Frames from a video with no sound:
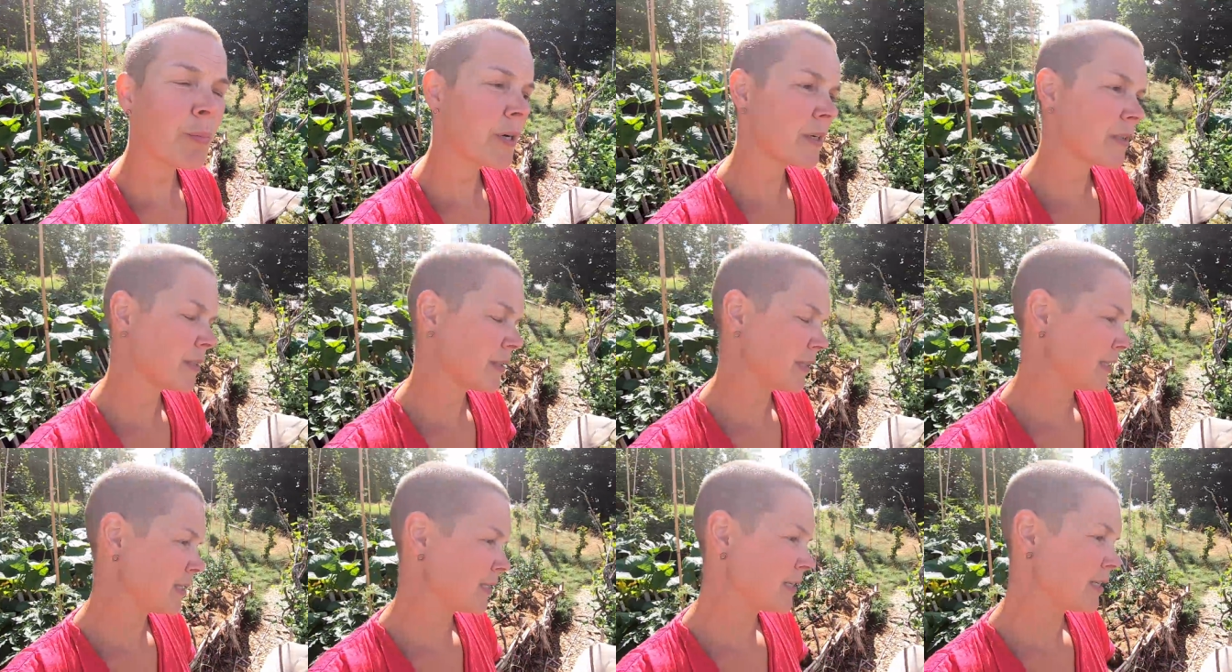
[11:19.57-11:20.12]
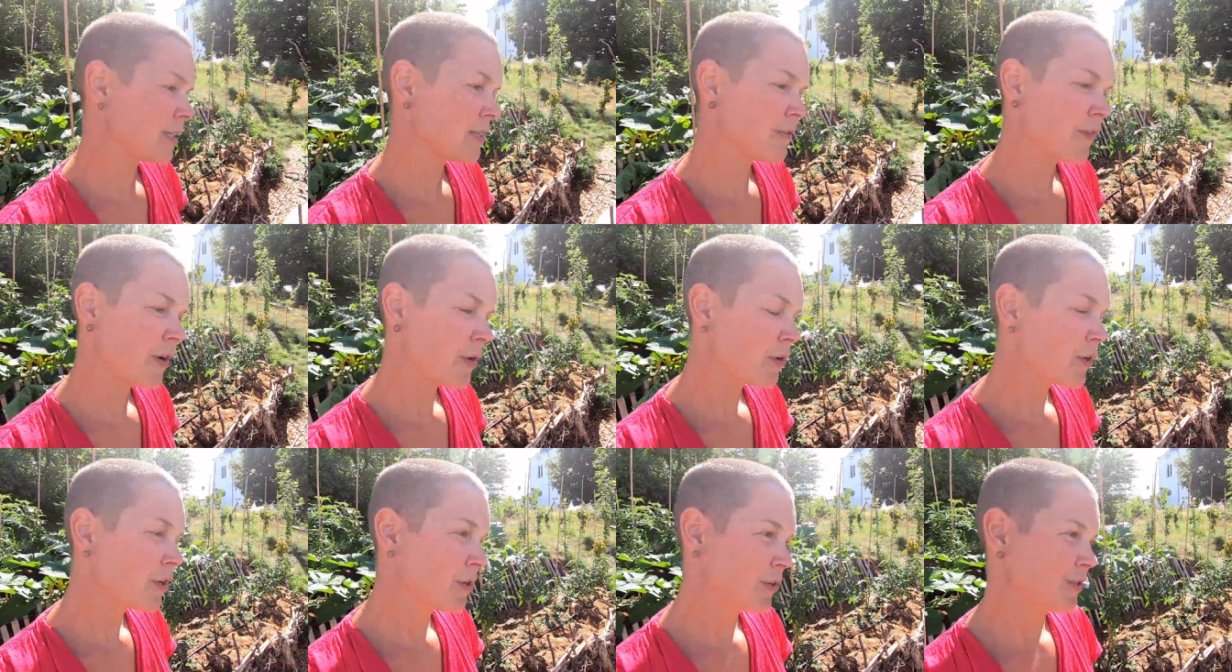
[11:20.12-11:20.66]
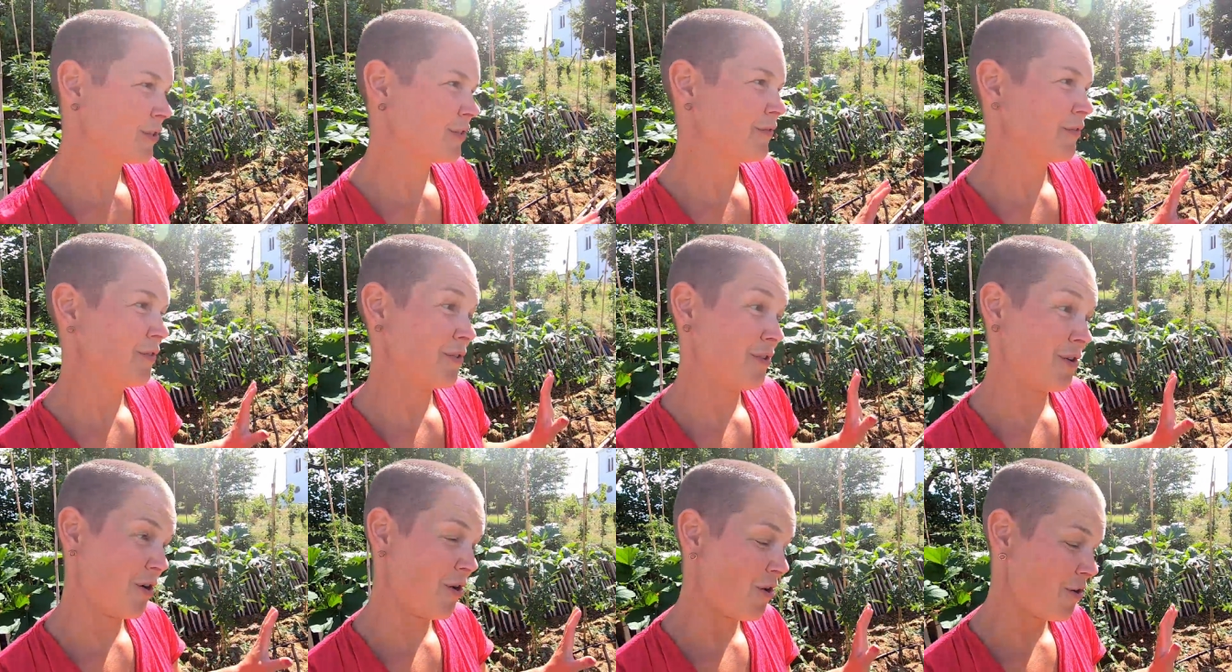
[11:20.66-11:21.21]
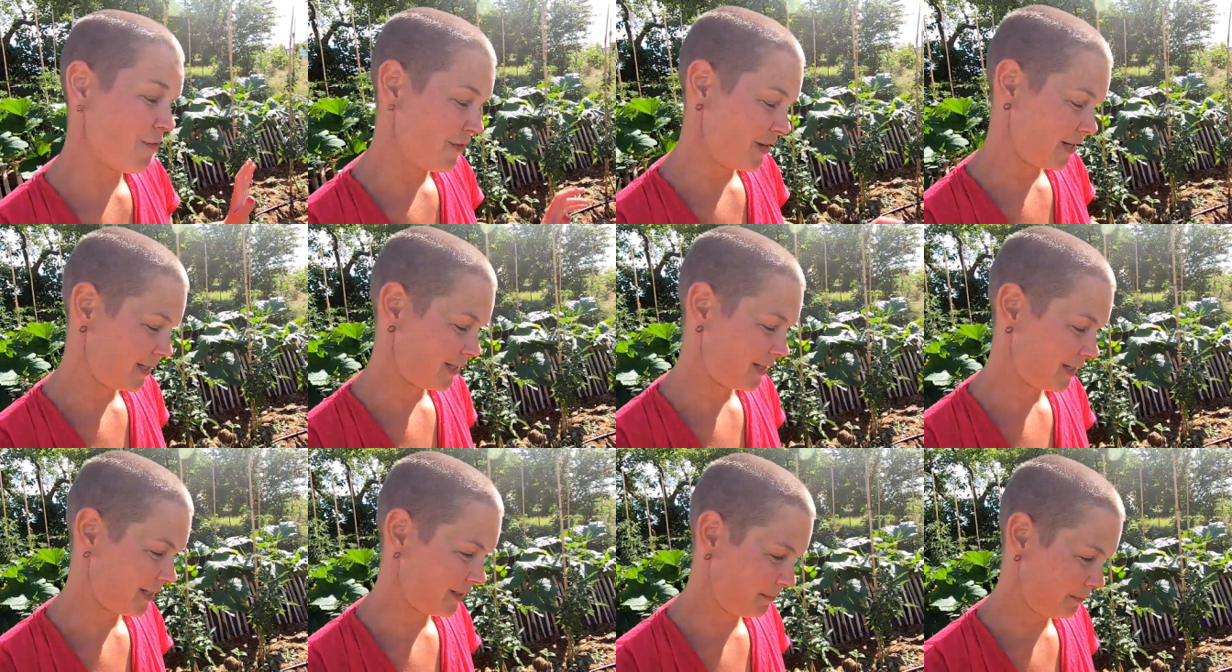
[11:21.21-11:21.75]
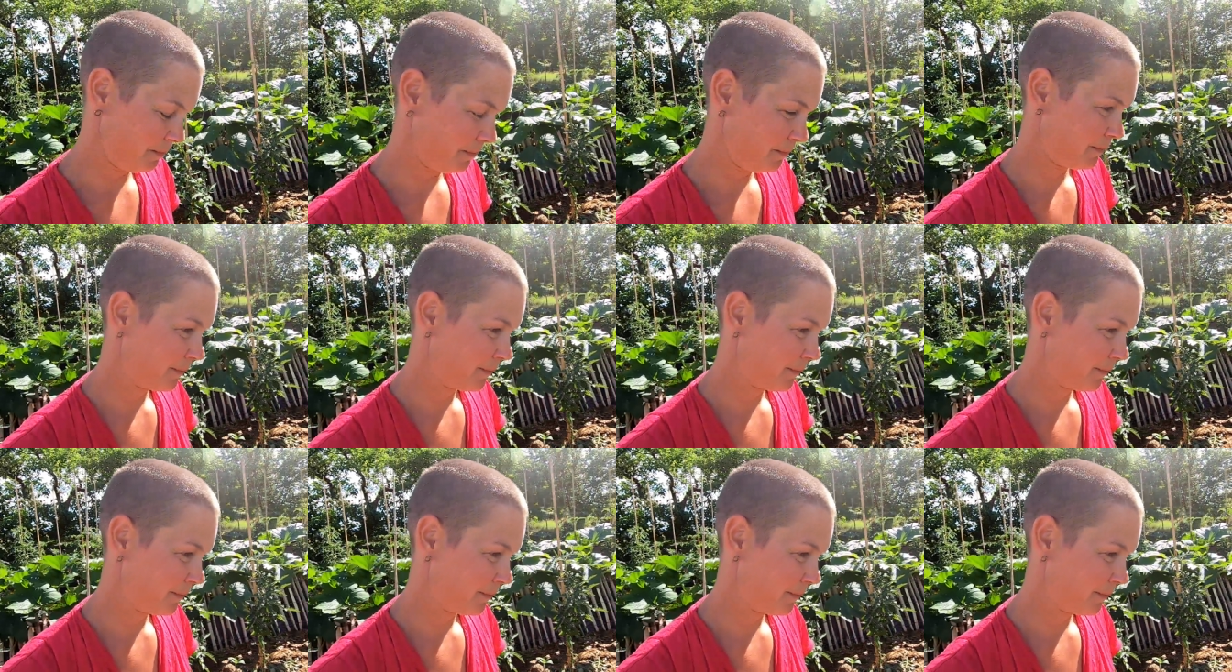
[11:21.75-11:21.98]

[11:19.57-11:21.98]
but it's, it's very good for the harvest.